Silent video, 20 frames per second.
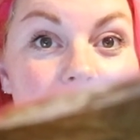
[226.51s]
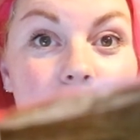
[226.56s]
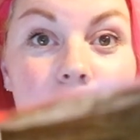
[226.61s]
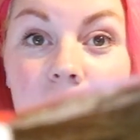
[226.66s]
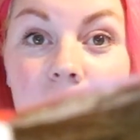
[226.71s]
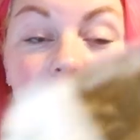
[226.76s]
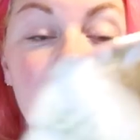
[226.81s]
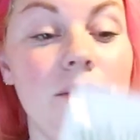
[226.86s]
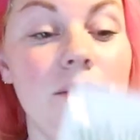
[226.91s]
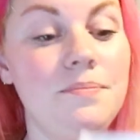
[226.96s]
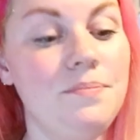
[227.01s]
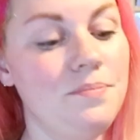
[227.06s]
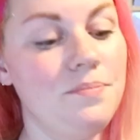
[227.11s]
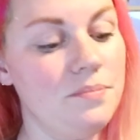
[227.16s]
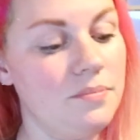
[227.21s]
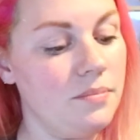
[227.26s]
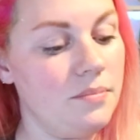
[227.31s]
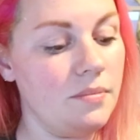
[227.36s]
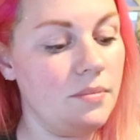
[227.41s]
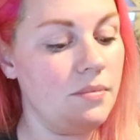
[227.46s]
But
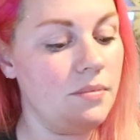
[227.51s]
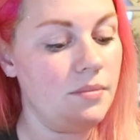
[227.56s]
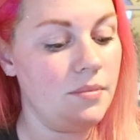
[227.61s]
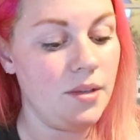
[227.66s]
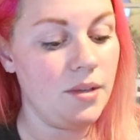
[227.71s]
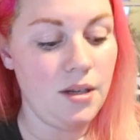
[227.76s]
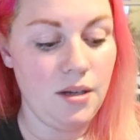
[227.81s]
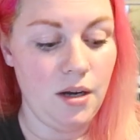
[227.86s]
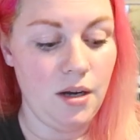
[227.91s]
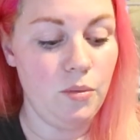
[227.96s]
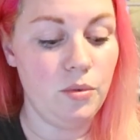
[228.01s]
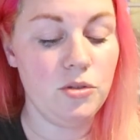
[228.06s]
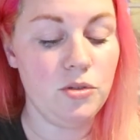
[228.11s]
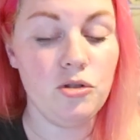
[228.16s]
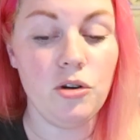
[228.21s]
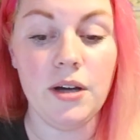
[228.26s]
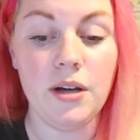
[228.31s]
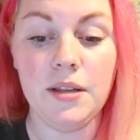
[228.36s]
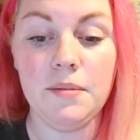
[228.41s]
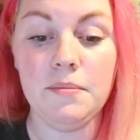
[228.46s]
I will
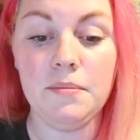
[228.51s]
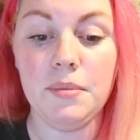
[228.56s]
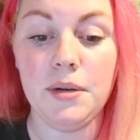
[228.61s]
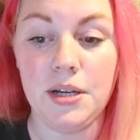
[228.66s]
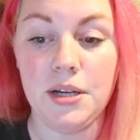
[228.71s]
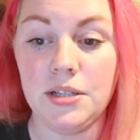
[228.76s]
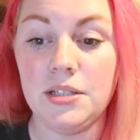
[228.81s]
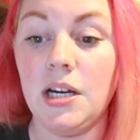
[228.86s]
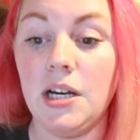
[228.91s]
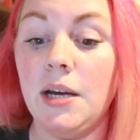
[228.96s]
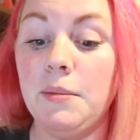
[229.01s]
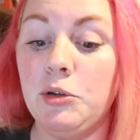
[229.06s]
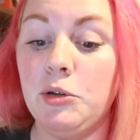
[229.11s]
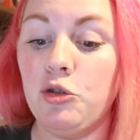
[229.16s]
try them because I am a